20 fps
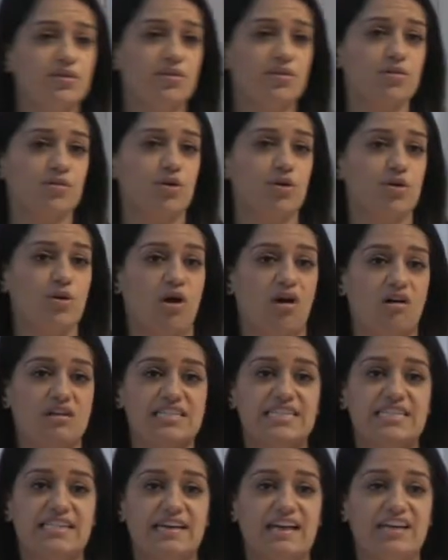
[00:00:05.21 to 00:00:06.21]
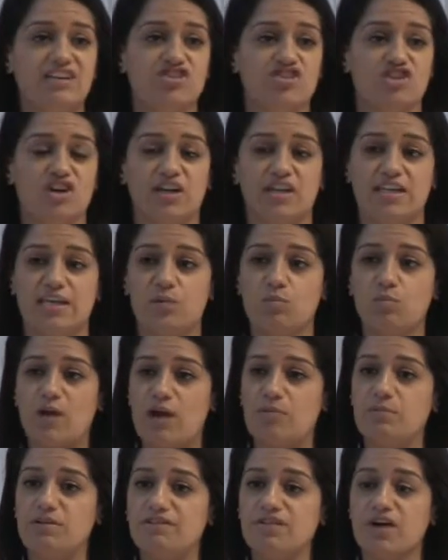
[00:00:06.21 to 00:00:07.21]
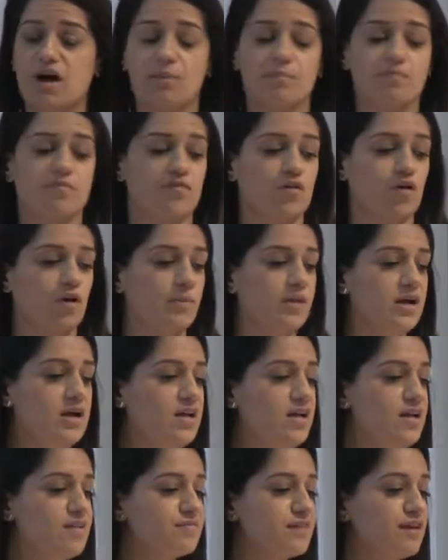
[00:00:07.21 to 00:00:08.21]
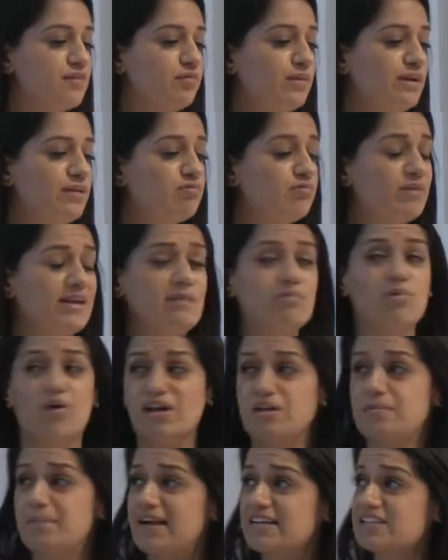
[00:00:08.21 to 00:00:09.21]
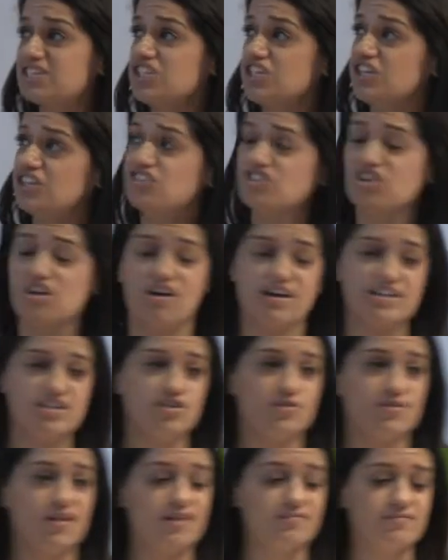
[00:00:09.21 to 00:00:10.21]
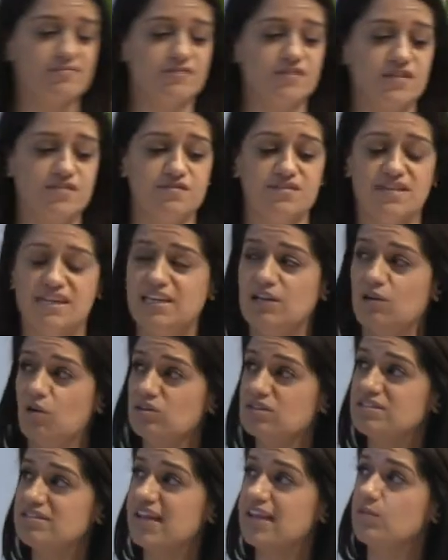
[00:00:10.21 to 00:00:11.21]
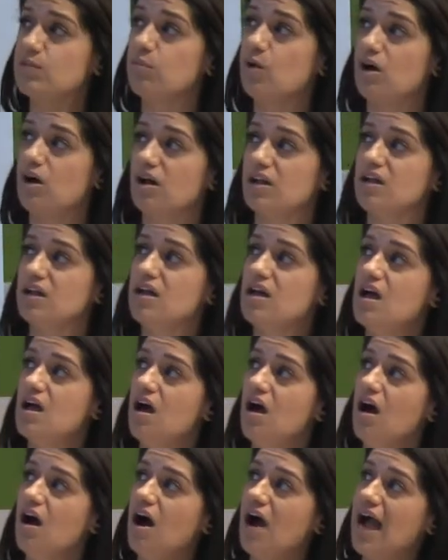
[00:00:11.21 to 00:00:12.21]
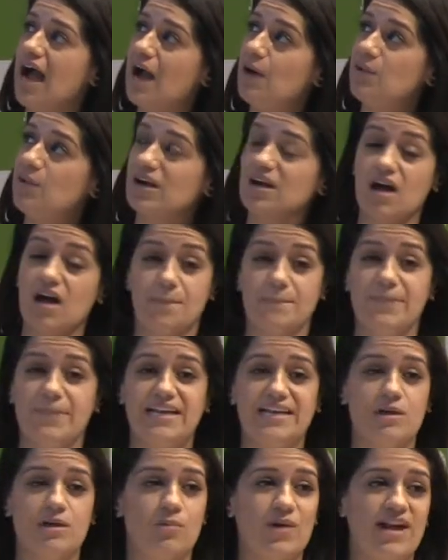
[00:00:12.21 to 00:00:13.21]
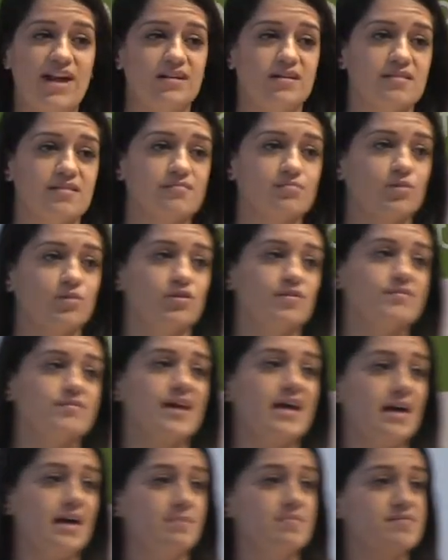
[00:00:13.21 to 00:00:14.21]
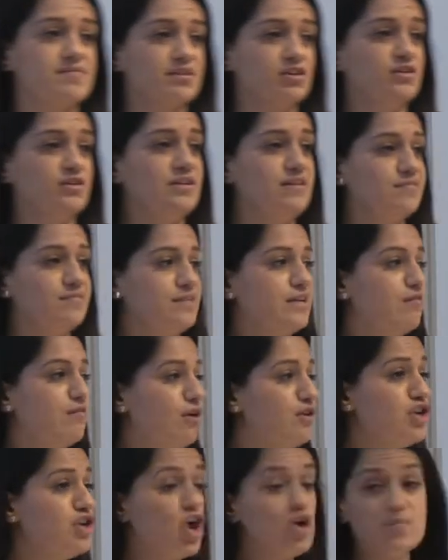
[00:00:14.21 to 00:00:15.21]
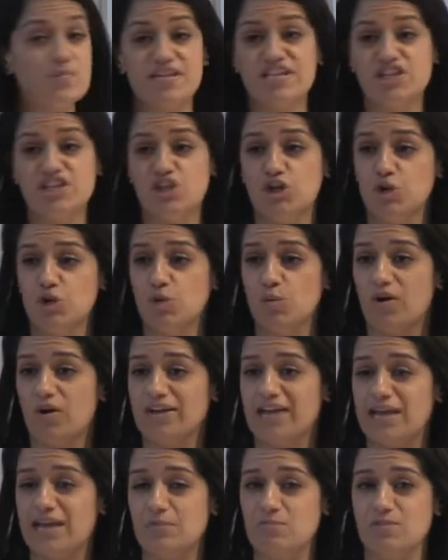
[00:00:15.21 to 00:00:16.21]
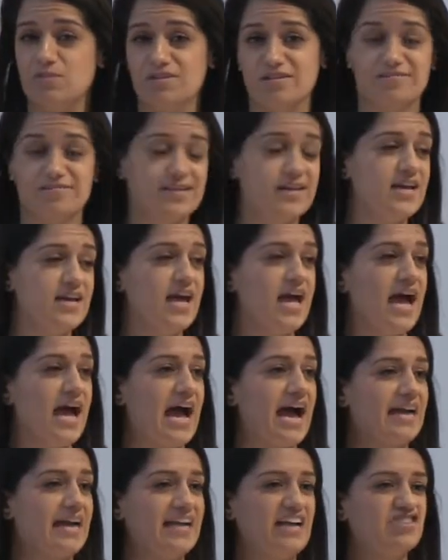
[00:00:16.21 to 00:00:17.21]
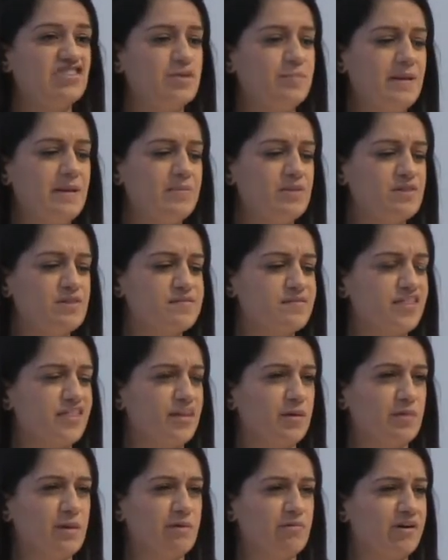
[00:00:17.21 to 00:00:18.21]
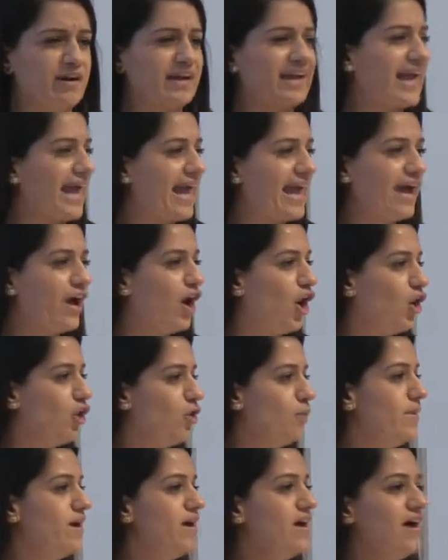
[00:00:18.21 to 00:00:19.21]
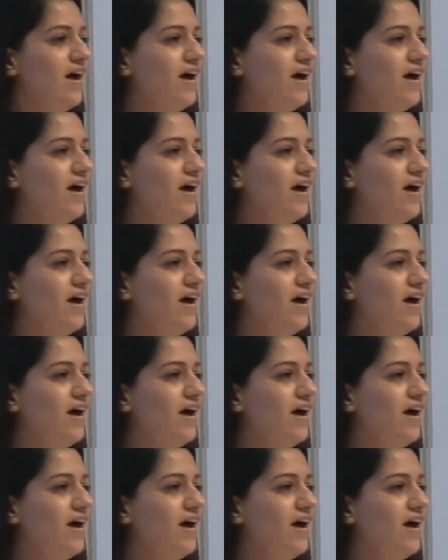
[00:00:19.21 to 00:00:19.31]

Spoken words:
you through our TA journey and where we've come from. So if we rewind back to July 2015 on day one, our company awareness was absolutely zero. Nobody knew who our name was. And actually, people used to think we were a care home